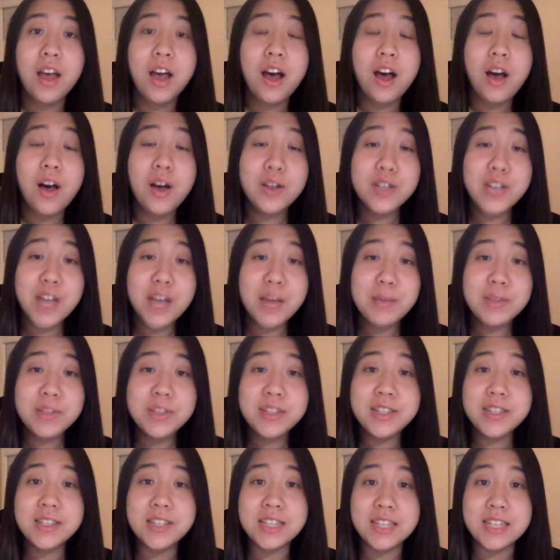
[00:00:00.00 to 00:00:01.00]
Alzheimer's
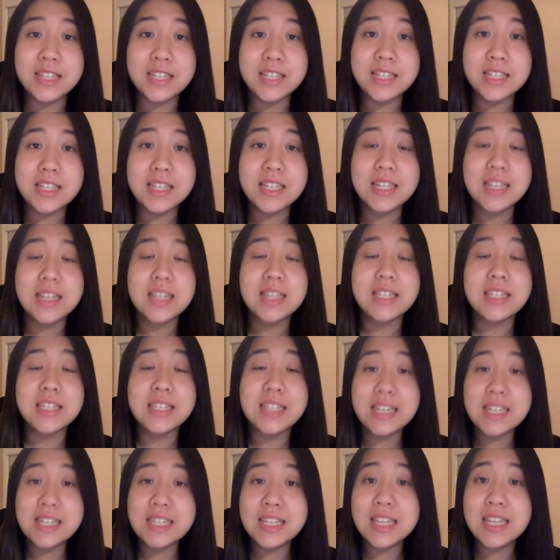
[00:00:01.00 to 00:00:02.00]
disease, the sixth